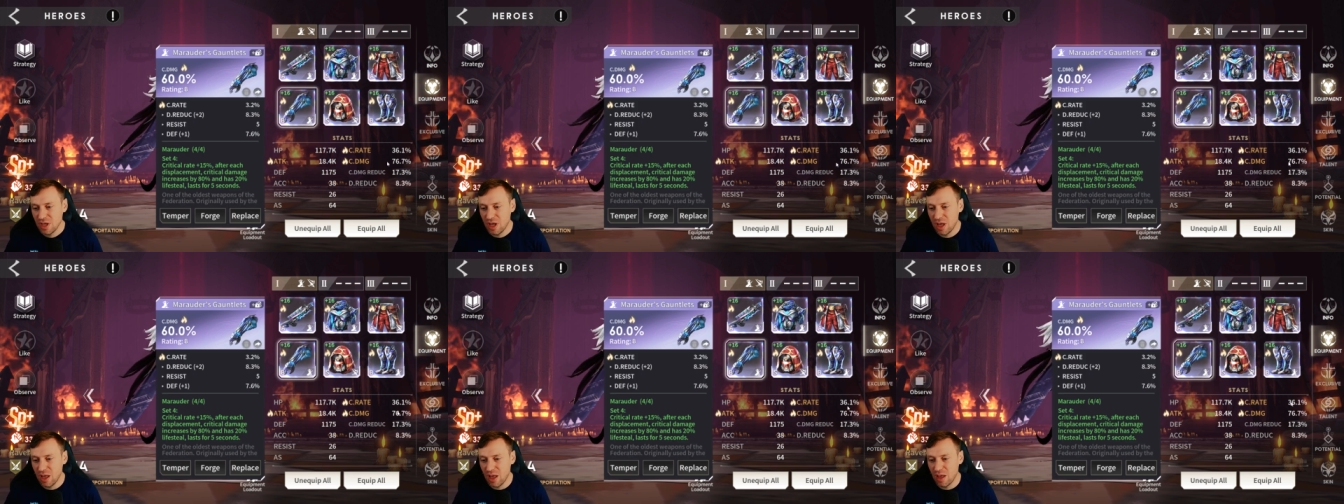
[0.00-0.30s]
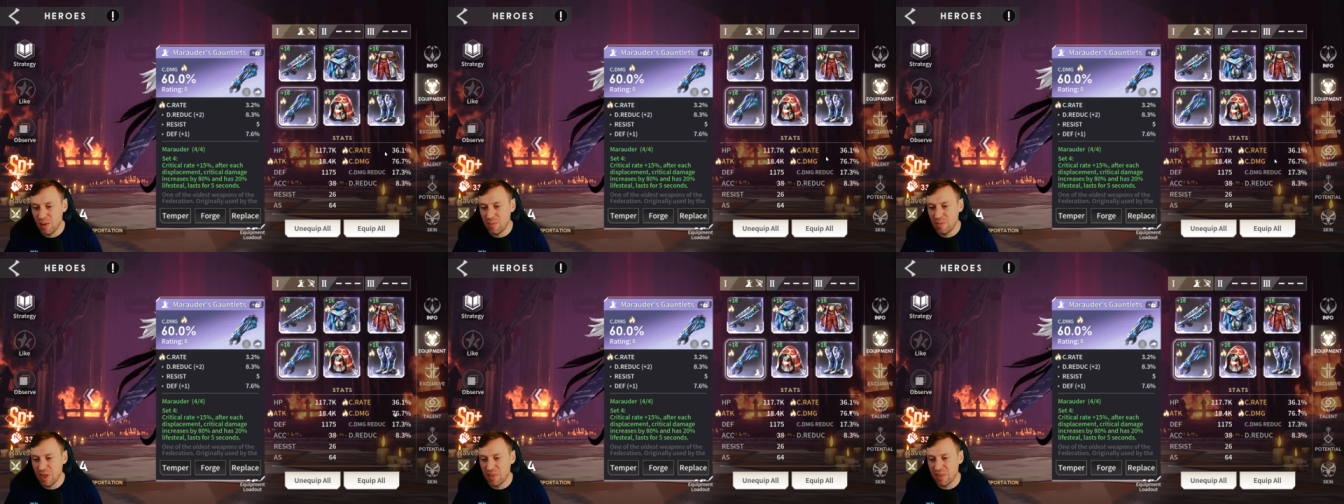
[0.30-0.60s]

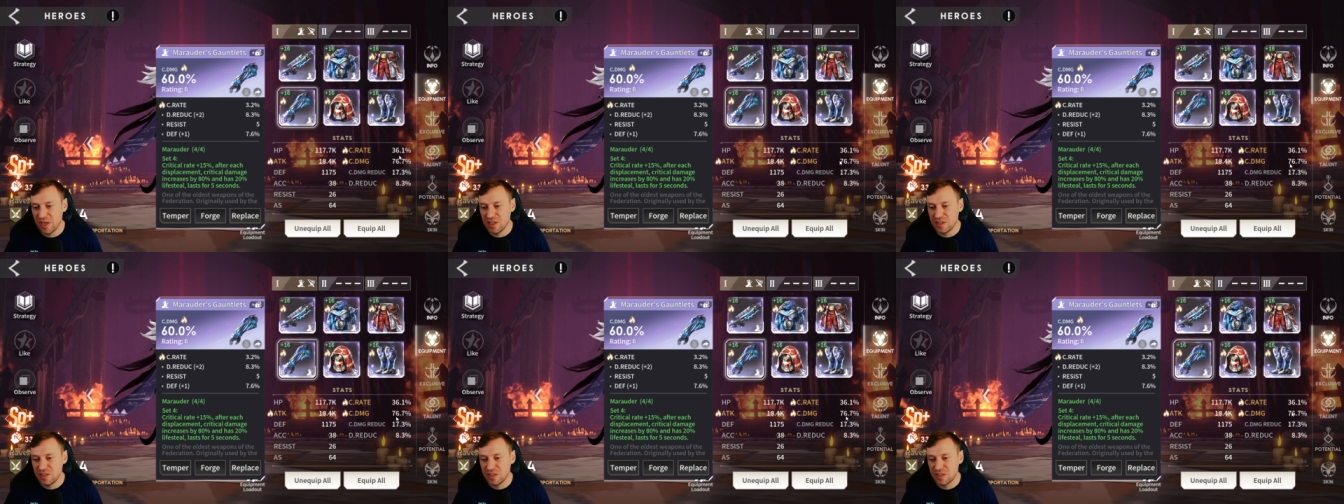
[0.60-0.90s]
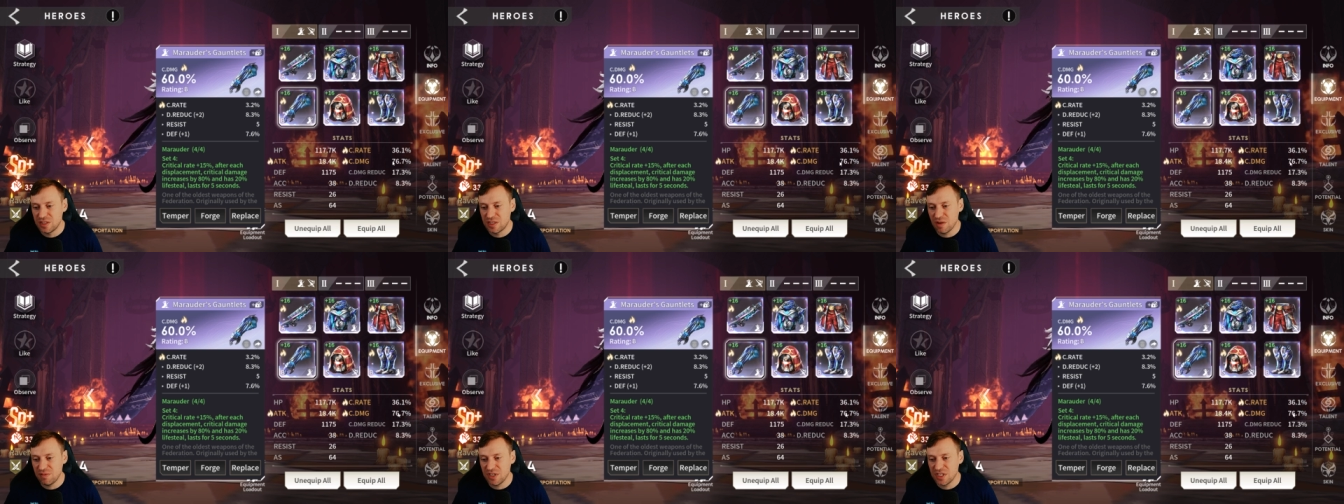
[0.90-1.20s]
Um, and then
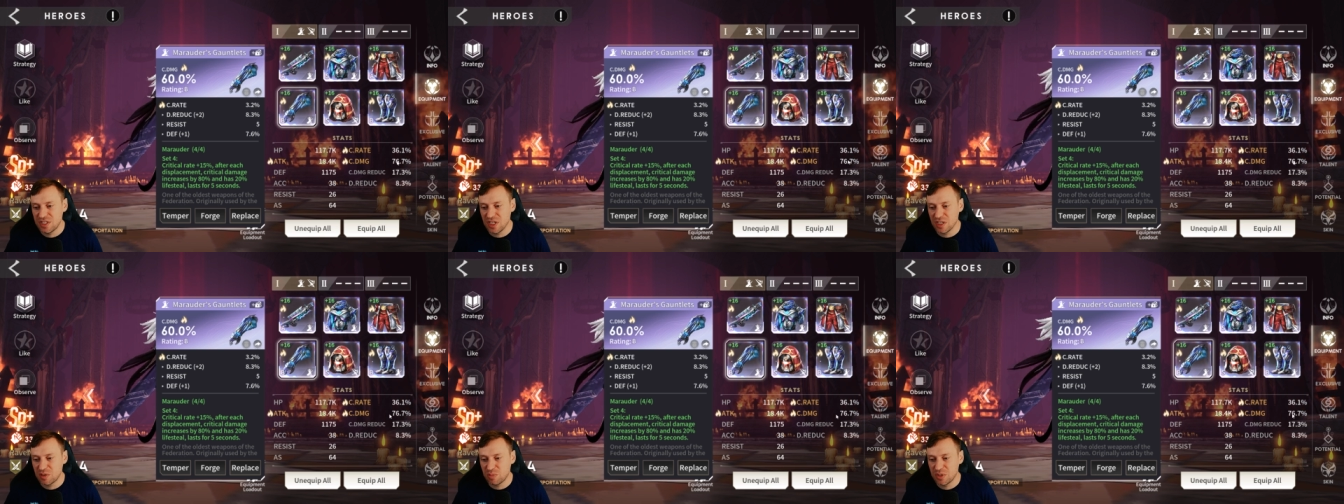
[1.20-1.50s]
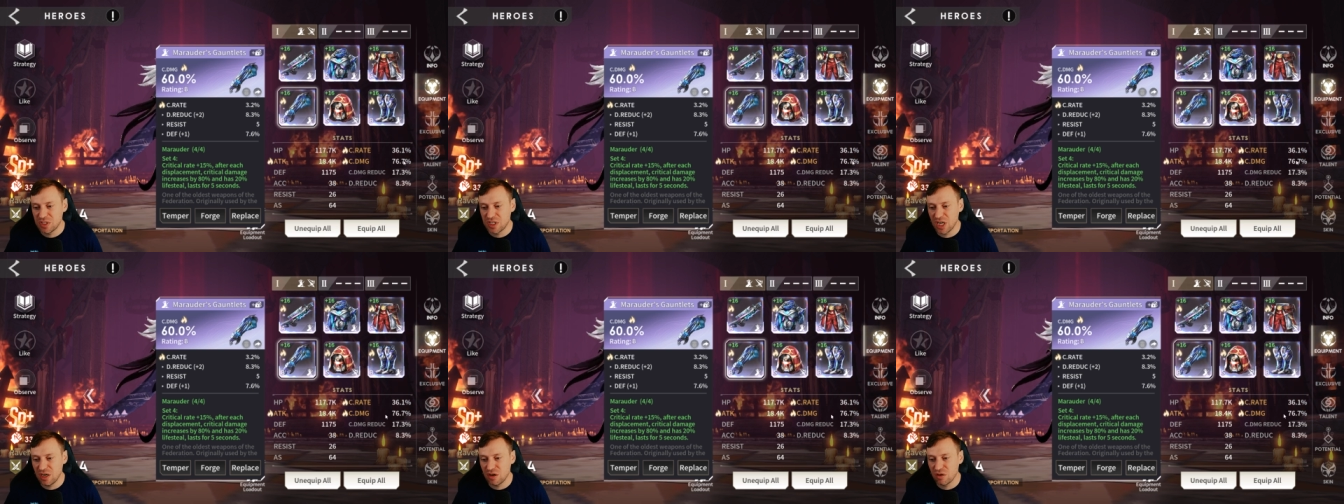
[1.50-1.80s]
seventy-six
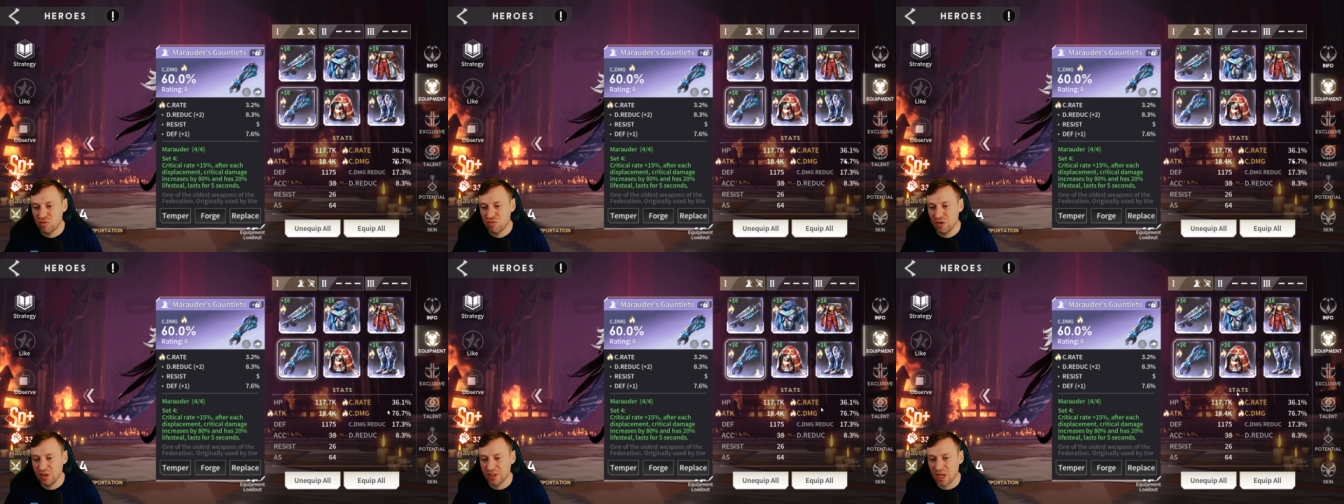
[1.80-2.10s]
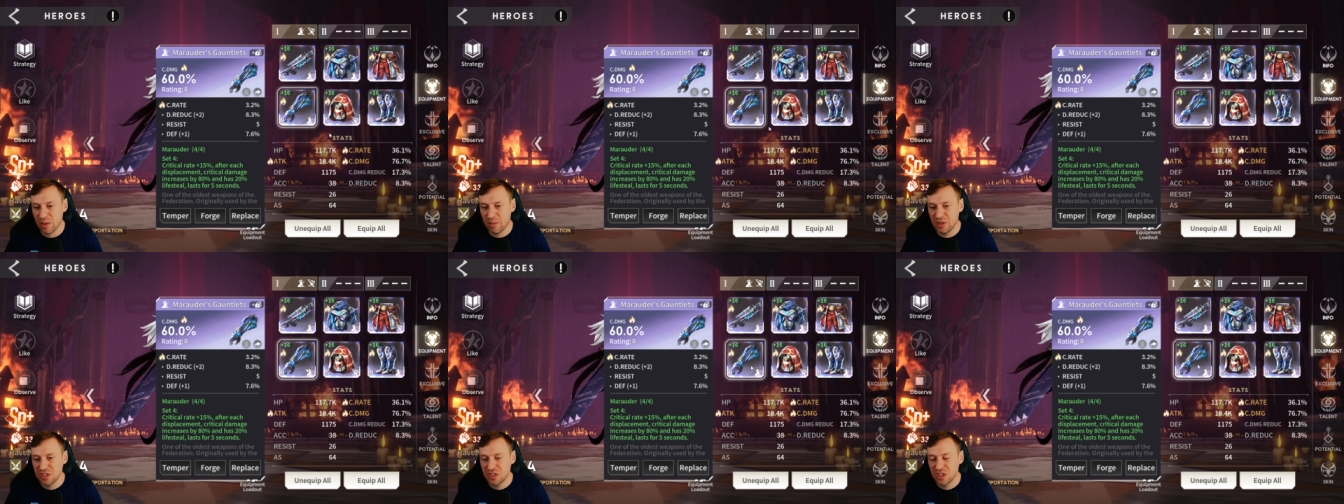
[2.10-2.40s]
percent crit
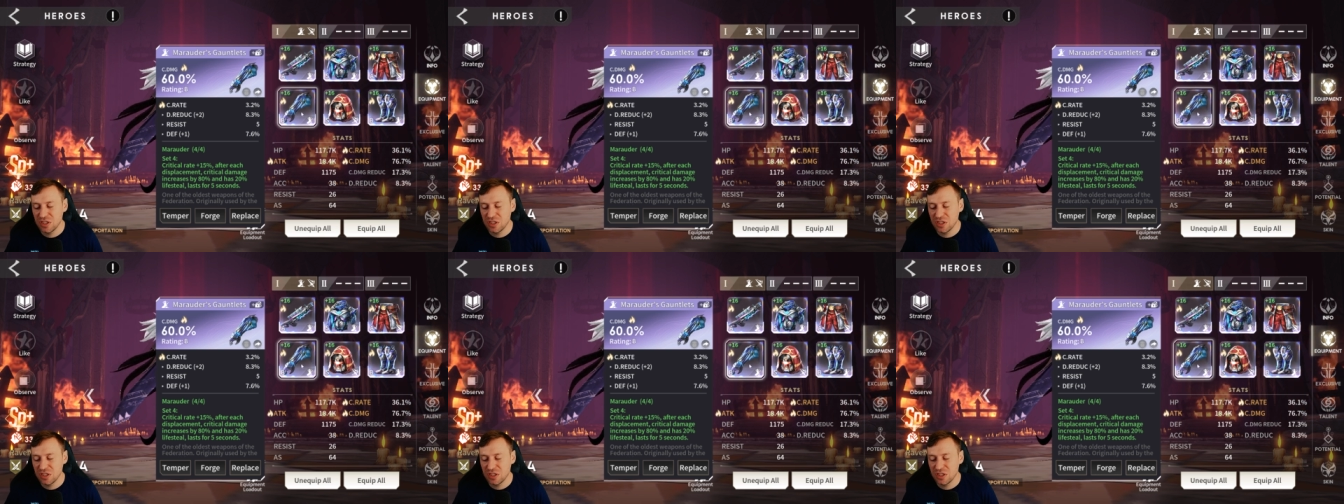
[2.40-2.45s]
damage.